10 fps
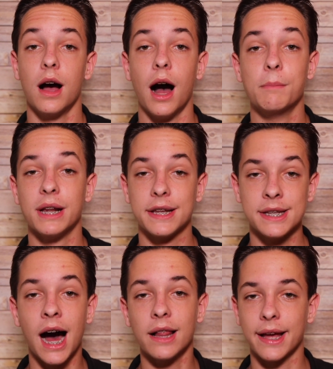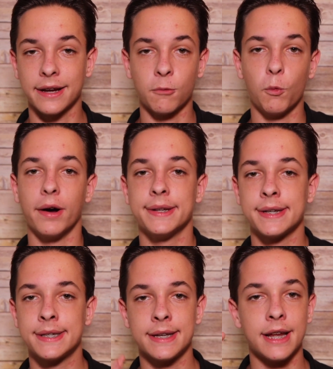And it's not like one to
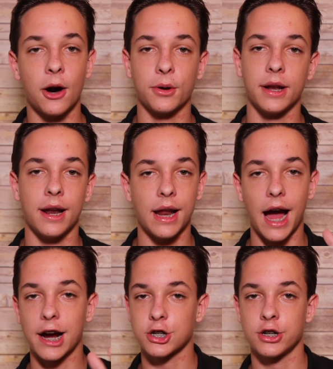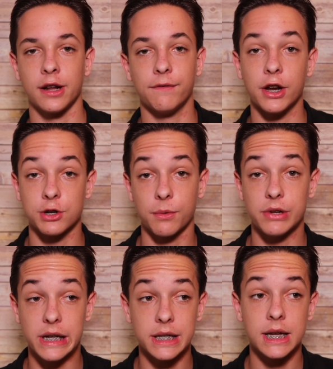sit down in an action-adventure
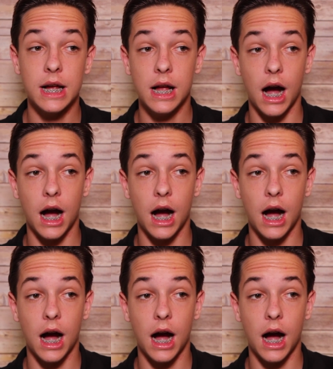movie. It is